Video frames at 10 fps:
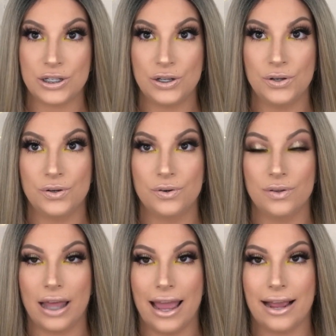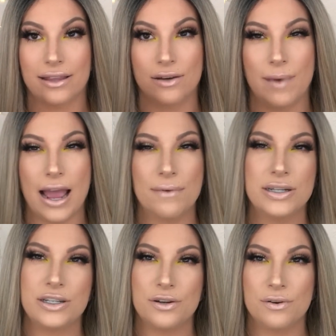to like the way I would
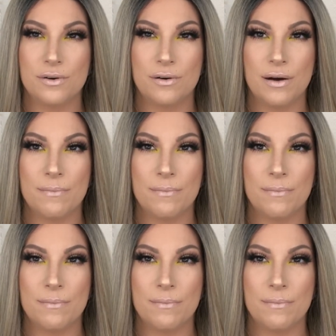do